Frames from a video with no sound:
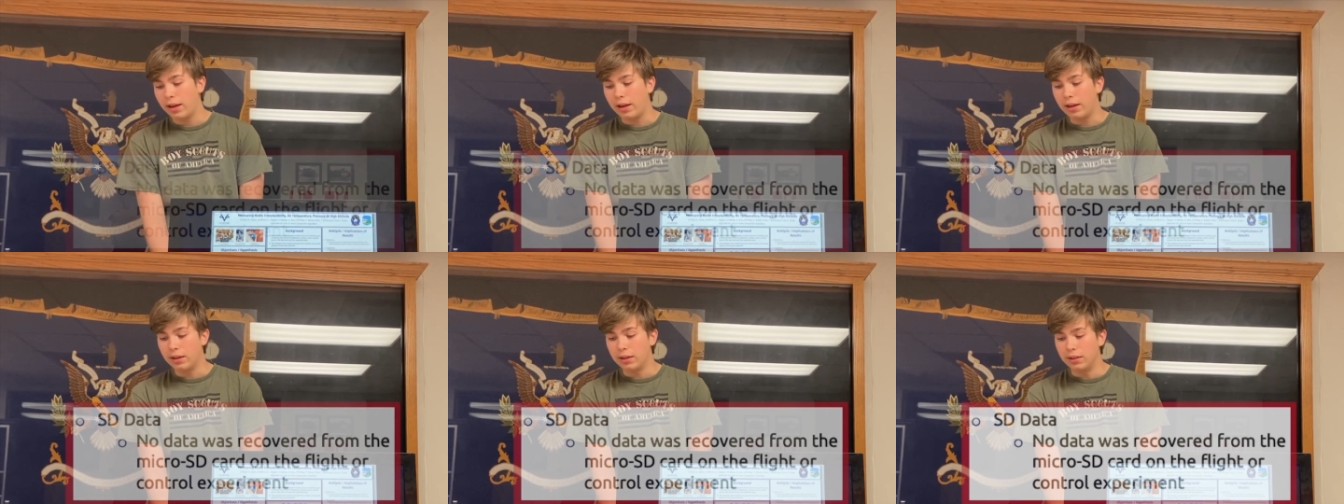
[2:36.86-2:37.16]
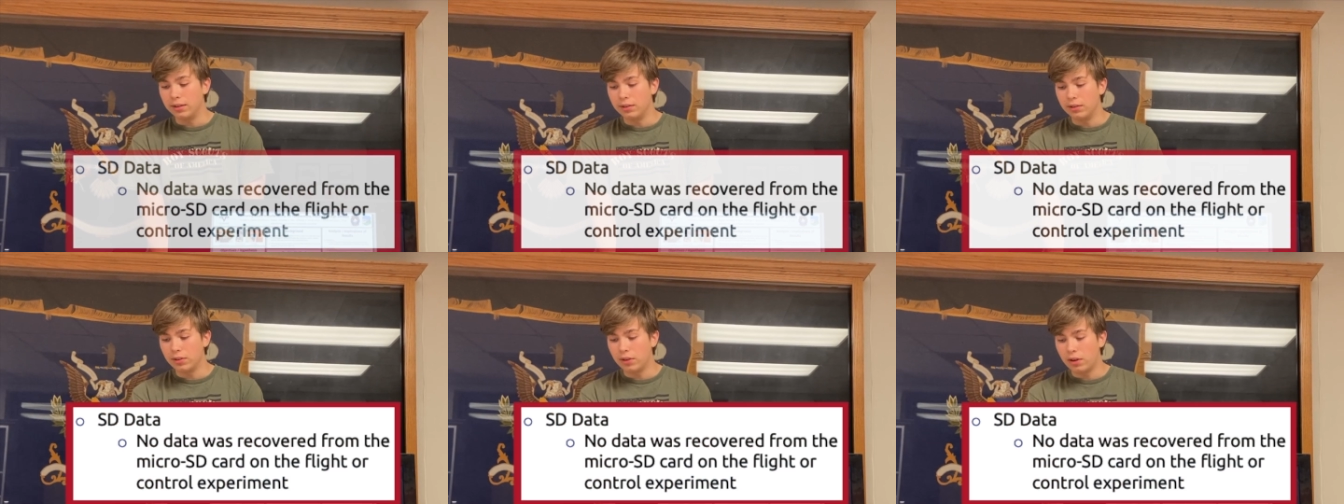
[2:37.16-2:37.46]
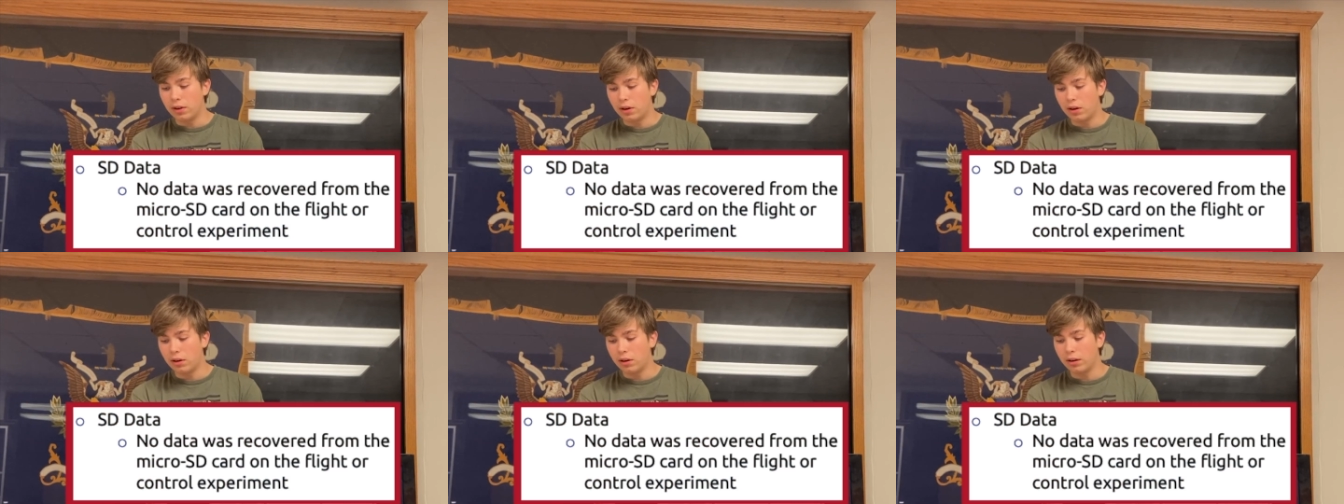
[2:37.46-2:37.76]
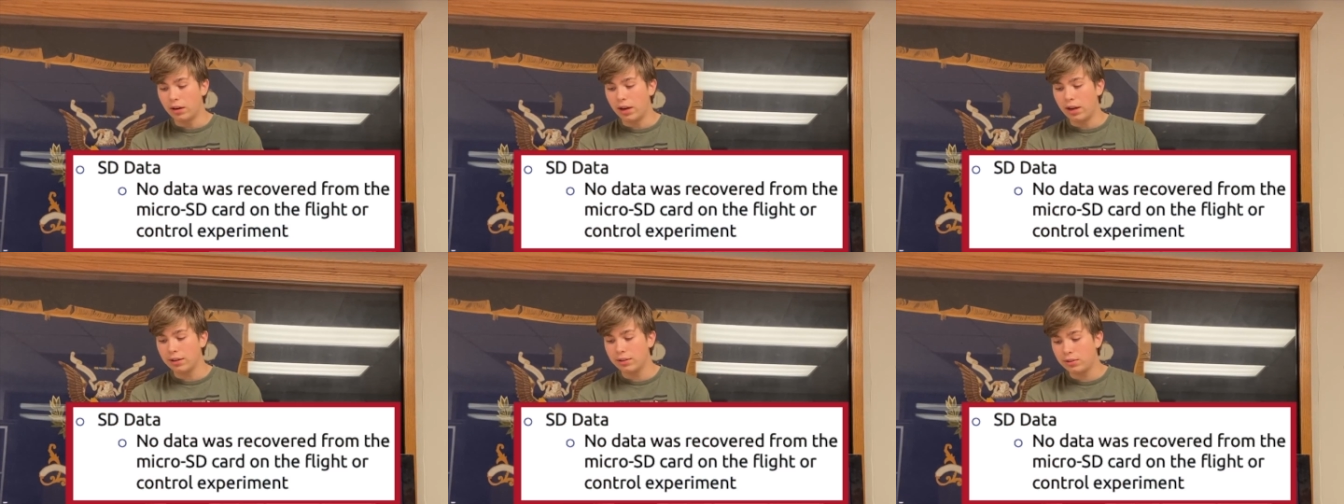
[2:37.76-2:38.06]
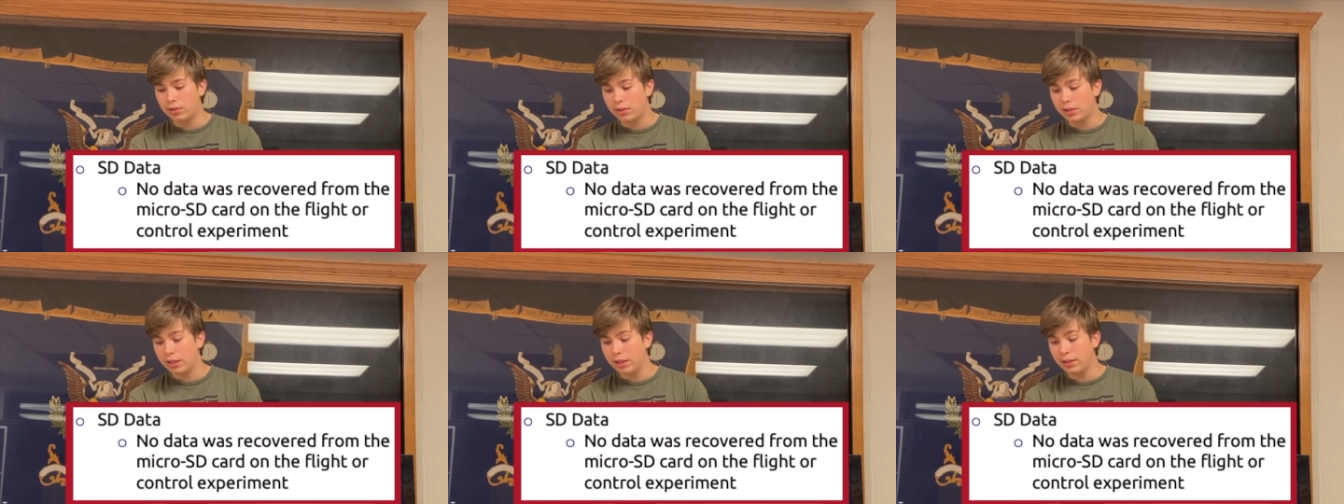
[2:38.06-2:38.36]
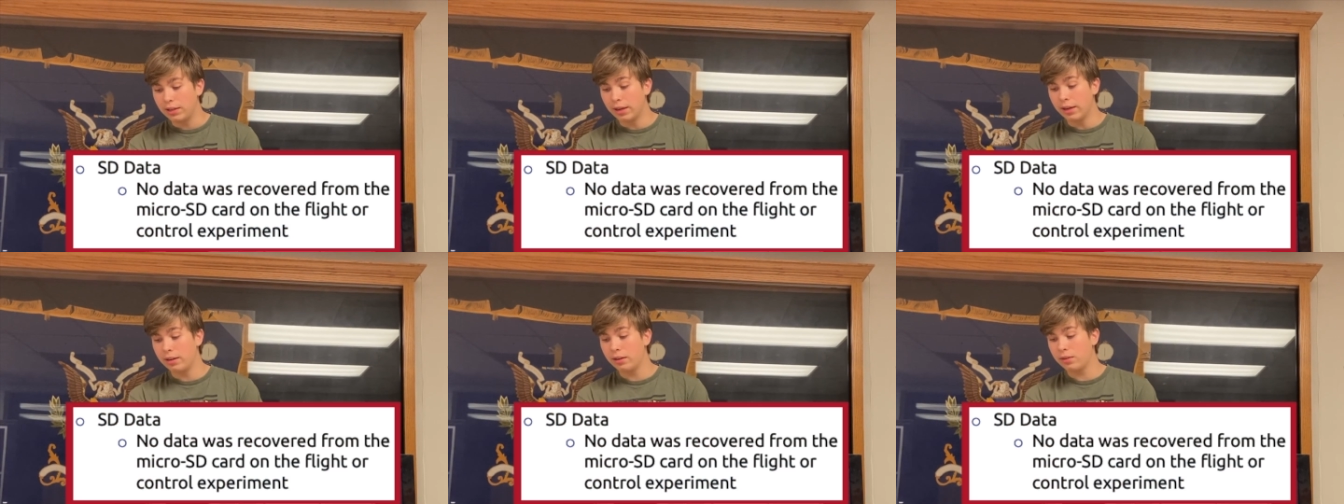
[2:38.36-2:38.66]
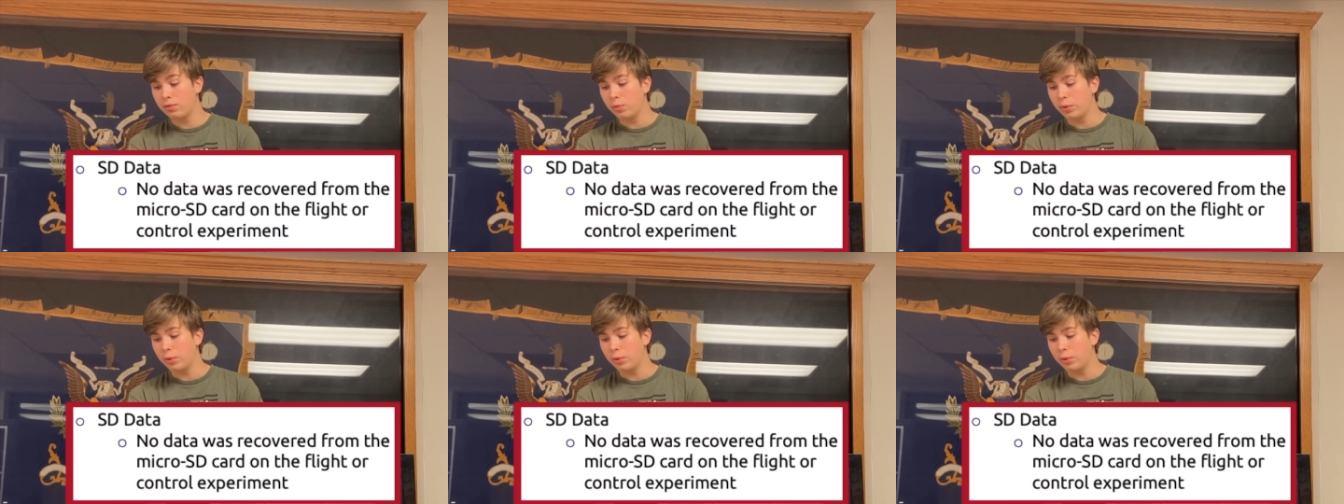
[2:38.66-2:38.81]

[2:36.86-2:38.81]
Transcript: and our SD data,